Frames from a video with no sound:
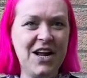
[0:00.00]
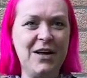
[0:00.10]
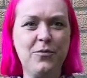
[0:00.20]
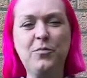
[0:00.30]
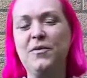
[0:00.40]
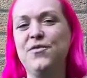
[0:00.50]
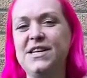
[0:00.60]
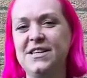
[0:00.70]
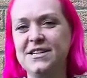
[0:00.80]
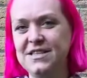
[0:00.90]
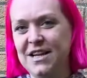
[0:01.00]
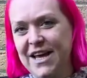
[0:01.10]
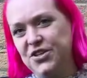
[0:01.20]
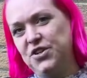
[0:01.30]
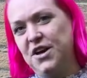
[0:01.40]
We'll be reading a
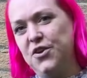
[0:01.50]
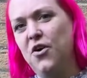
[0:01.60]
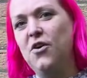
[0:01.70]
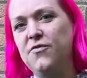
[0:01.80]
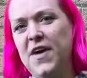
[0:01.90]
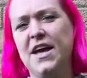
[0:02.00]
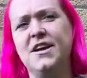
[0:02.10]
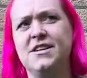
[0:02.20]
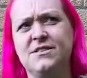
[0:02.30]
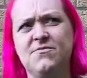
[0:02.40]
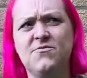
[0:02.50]
selection of his